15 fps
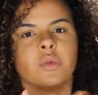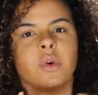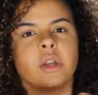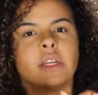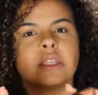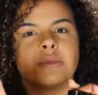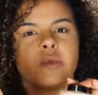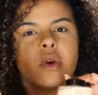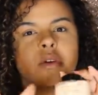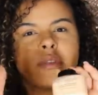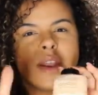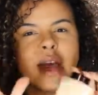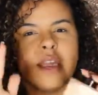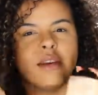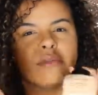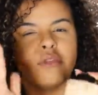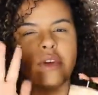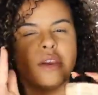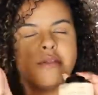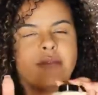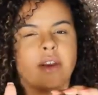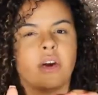One is more of an
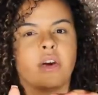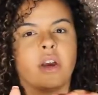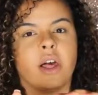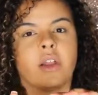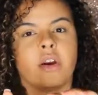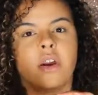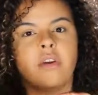ivory fair color,